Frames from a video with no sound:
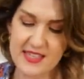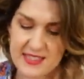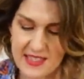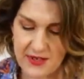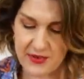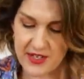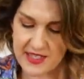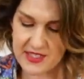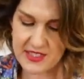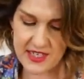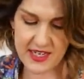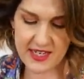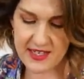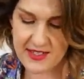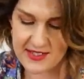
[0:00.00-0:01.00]
So I
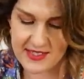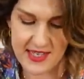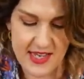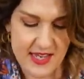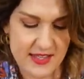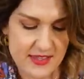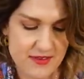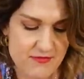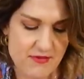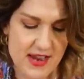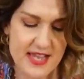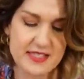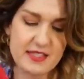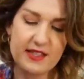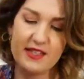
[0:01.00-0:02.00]
chose the
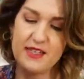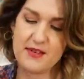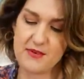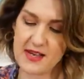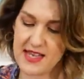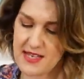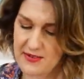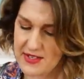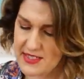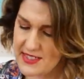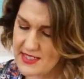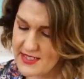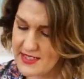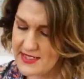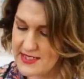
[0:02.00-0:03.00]
red colourway,
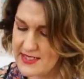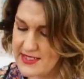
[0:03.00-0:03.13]
which you can